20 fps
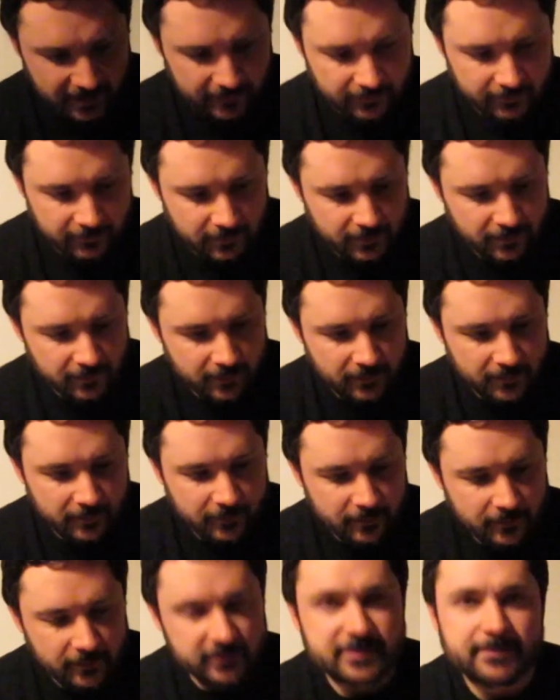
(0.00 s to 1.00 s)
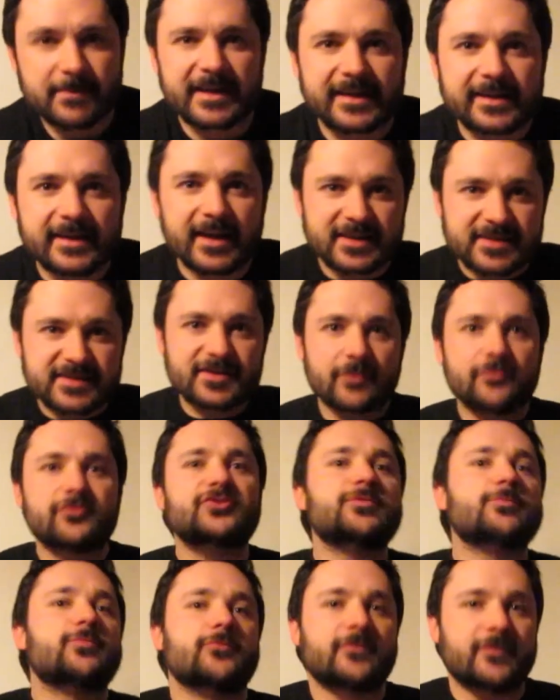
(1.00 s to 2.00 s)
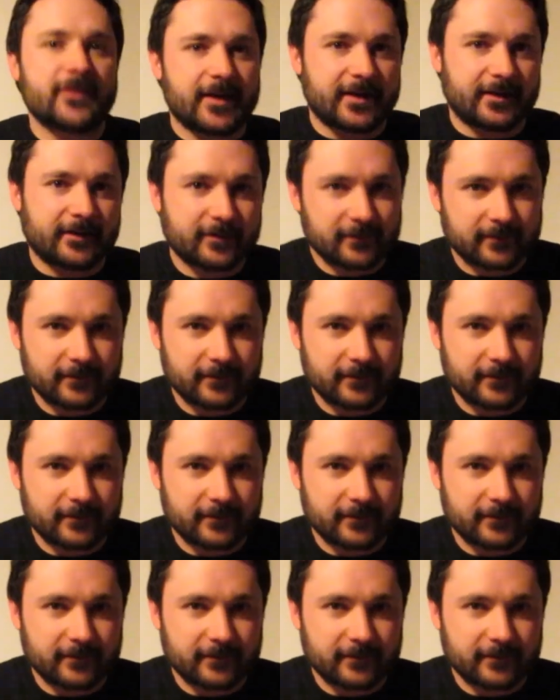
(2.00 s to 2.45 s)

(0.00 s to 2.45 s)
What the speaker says: Yeah. So making it a sociable thing.